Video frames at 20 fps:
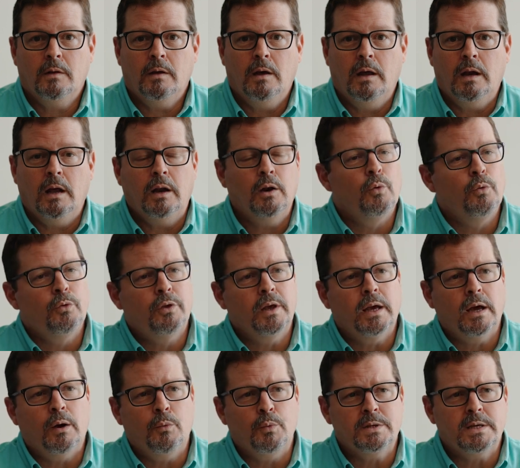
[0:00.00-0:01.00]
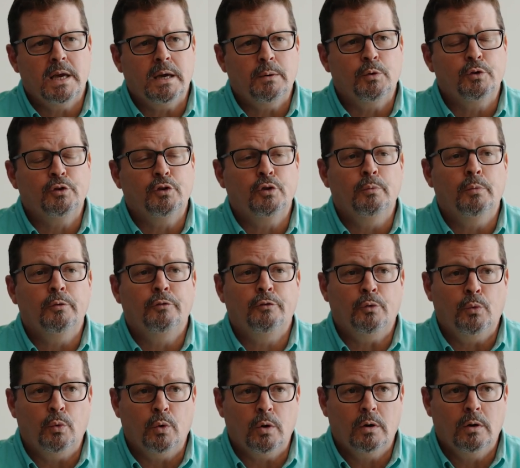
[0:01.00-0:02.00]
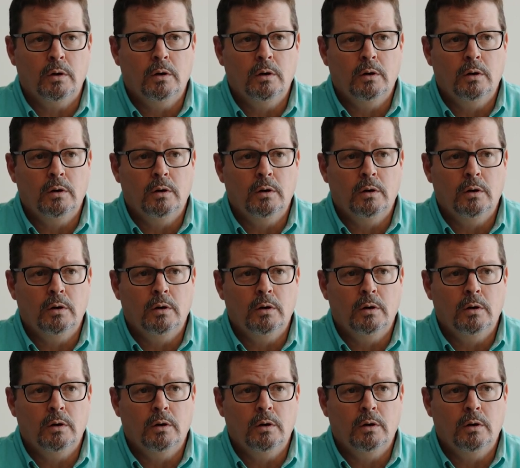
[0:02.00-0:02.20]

and I don't think I was able to before.